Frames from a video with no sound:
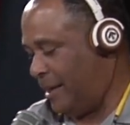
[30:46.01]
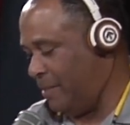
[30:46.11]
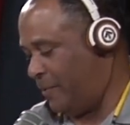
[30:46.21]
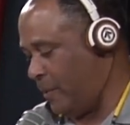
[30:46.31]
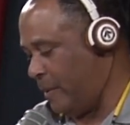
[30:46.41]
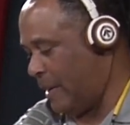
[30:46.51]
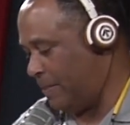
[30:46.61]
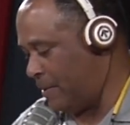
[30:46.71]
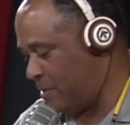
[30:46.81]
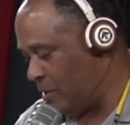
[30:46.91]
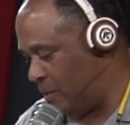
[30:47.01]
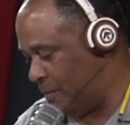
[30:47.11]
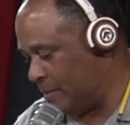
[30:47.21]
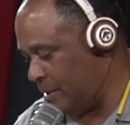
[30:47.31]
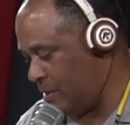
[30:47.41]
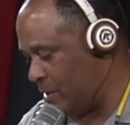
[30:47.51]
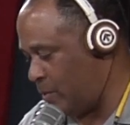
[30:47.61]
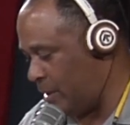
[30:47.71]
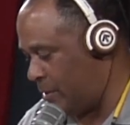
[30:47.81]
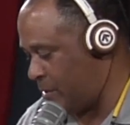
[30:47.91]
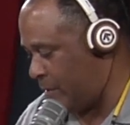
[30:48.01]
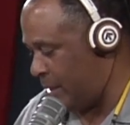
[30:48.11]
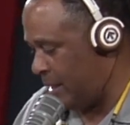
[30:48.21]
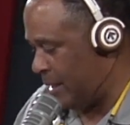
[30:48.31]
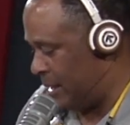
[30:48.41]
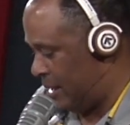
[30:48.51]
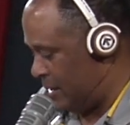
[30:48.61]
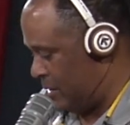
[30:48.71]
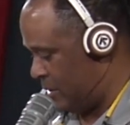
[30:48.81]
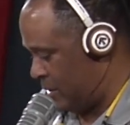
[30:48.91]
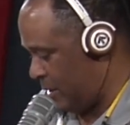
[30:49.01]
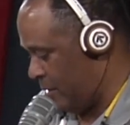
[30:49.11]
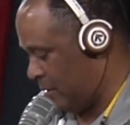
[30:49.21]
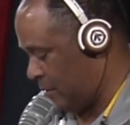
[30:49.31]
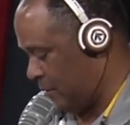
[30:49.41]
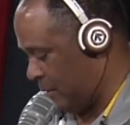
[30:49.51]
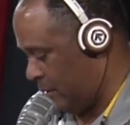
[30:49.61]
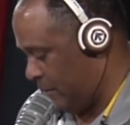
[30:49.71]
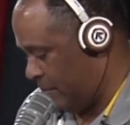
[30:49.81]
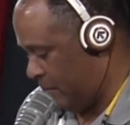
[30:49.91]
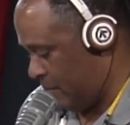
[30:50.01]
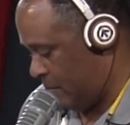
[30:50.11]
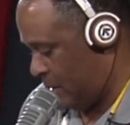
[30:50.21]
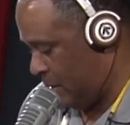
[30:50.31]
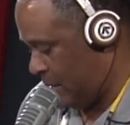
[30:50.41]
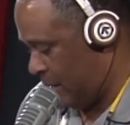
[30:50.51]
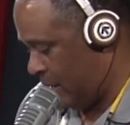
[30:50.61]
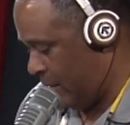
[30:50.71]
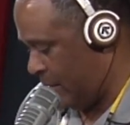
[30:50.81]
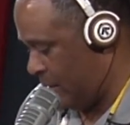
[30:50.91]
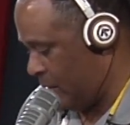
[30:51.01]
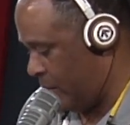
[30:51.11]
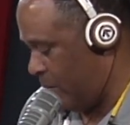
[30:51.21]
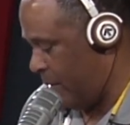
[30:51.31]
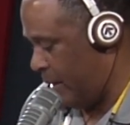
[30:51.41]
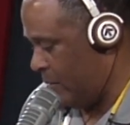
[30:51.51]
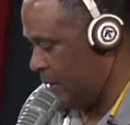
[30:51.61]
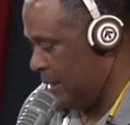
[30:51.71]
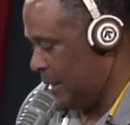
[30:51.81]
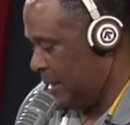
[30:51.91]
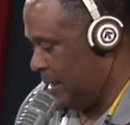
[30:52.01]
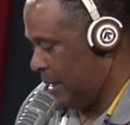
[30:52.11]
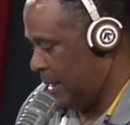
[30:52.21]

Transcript: uh, before we wrap the show, there's just one little story that I needed to share because um, I, I, read this on your bio. Sure.